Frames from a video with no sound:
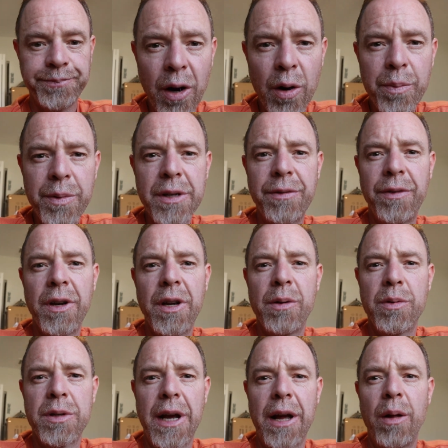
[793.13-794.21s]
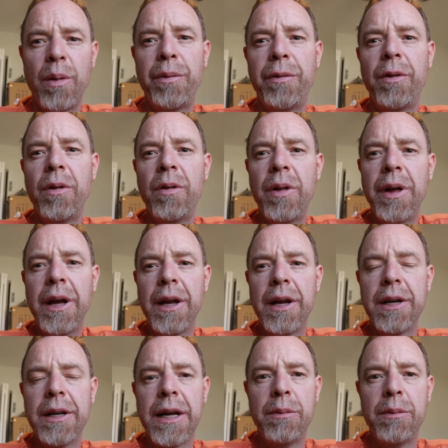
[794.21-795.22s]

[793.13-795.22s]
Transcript: I hope this video was helpful and